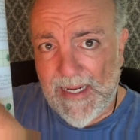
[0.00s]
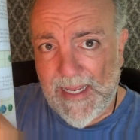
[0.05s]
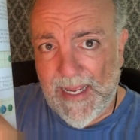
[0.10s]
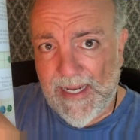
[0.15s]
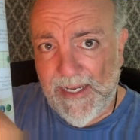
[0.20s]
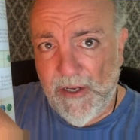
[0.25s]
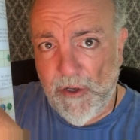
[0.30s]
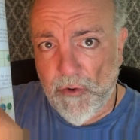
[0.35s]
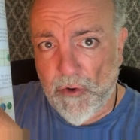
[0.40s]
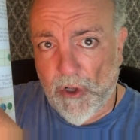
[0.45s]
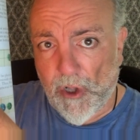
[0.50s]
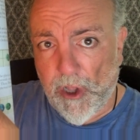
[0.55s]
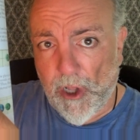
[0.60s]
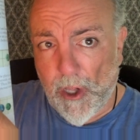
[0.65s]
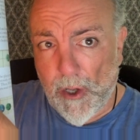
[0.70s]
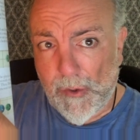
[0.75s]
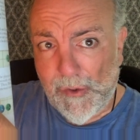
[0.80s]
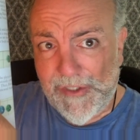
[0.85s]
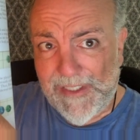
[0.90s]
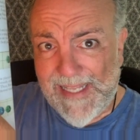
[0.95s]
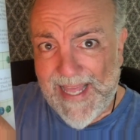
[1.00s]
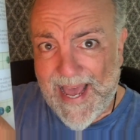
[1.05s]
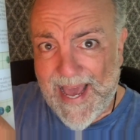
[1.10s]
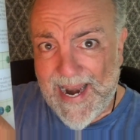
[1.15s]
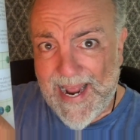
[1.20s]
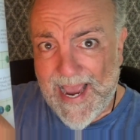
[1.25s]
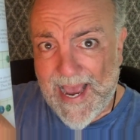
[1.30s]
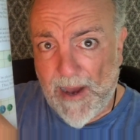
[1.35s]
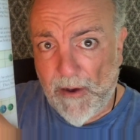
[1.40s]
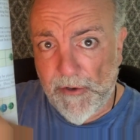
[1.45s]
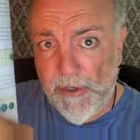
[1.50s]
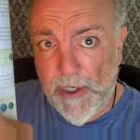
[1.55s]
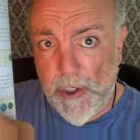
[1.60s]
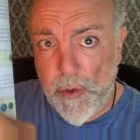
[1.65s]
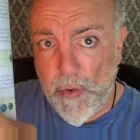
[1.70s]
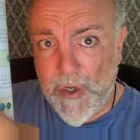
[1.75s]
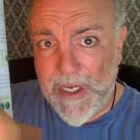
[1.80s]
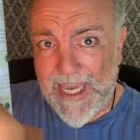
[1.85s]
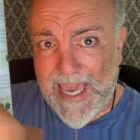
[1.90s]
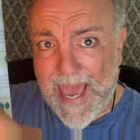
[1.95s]
and you close that out, you
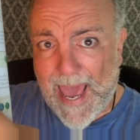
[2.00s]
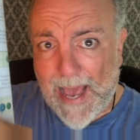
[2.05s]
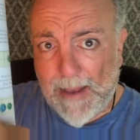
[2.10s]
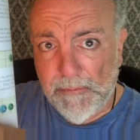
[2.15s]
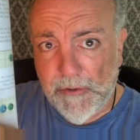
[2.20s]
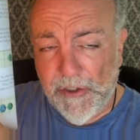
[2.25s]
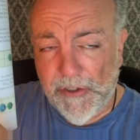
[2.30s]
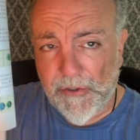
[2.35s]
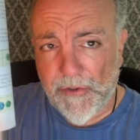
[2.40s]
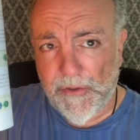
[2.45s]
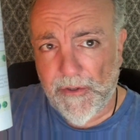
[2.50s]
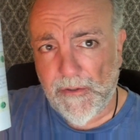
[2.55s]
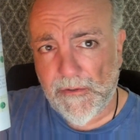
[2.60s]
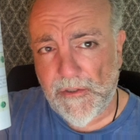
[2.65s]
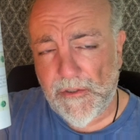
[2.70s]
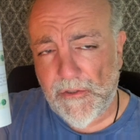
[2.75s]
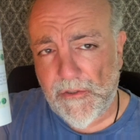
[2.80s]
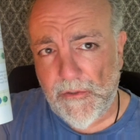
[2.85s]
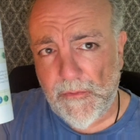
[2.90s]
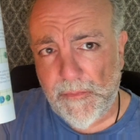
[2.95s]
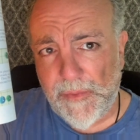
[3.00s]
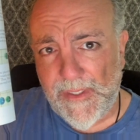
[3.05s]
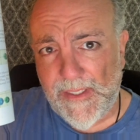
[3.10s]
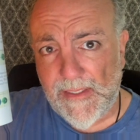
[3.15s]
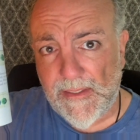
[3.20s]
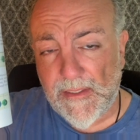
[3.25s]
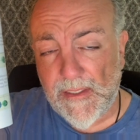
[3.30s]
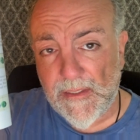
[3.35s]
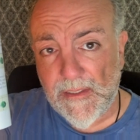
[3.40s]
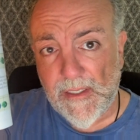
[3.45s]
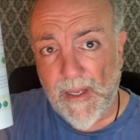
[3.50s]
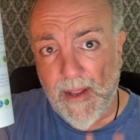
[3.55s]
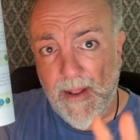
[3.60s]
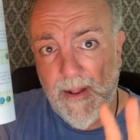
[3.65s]
capture those two pieces.